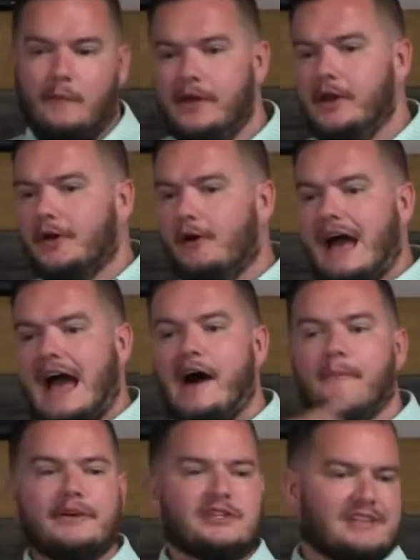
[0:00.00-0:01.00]
We don't know how
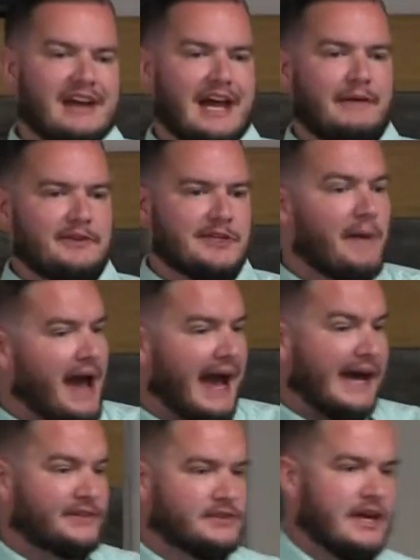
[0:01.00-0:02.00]
much time has
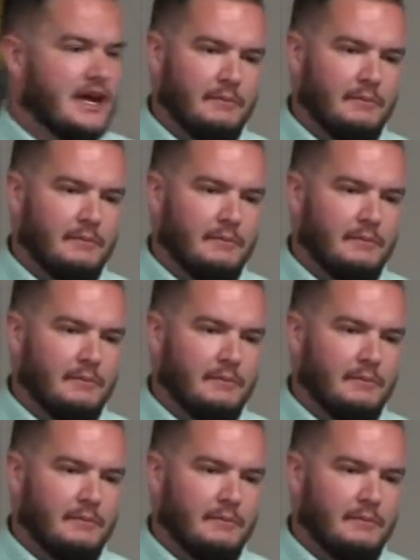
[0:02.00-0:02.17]
passed